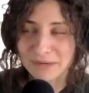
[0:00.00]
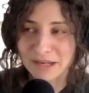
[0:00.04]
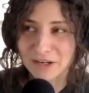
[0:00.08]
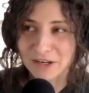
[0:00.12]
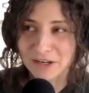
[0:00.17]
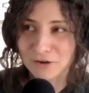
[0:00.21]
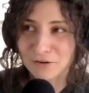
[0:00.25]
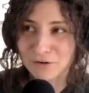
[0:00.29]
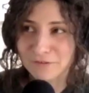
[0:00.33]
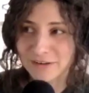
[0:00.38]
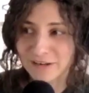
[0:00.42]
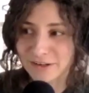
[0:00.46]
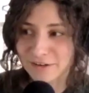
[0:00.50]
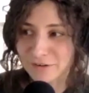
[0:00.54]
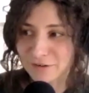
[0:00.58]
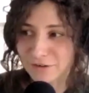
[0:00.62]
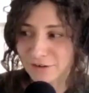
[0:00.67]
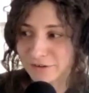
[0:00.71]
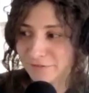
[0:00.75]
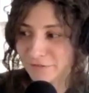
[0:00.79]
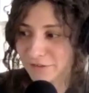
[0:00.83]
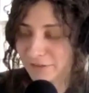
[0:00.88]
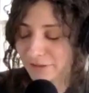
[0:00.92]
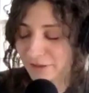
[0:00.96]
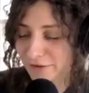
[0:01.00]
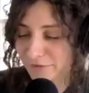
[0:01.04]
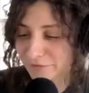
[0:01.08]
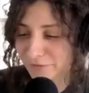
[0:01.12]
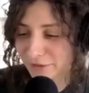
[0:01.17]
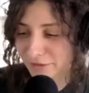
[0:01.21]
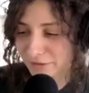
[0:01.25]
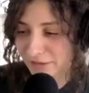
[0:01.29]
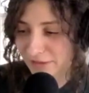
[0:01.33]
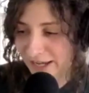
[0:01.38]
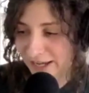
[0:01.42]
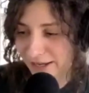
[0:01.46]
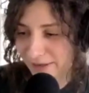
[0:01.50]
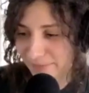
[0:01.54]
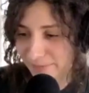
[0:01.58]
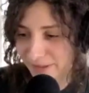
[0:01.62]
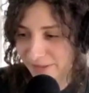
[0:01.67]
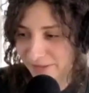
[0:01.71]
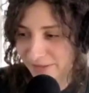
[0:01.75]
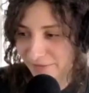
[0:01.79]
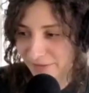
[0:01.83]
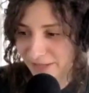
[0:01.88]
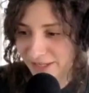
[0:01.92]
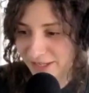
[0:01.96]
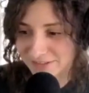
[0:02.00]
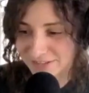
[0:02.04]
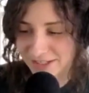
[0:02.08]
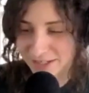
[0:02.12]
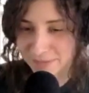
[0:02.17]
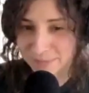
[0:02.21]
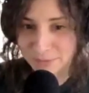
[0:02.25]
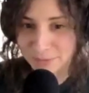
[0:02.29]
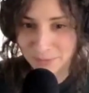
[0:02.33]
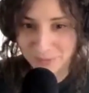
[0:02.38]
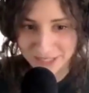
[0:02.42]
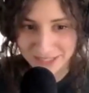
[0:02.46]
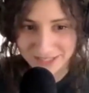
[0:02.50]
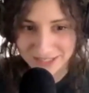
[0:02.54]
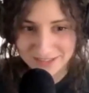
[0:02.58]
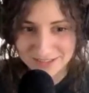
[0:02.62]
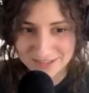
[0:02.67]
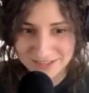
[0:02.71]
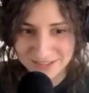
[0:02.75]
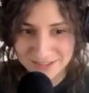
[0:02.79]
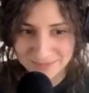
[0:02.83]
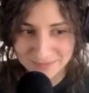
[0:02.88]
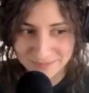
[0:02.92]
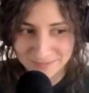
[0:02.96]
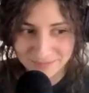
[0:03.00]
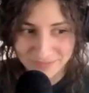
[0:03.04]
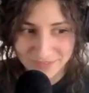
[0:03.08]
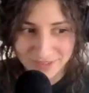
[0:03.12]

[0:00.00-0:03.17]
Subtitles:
co-founder of the lab in the last couple of weeks,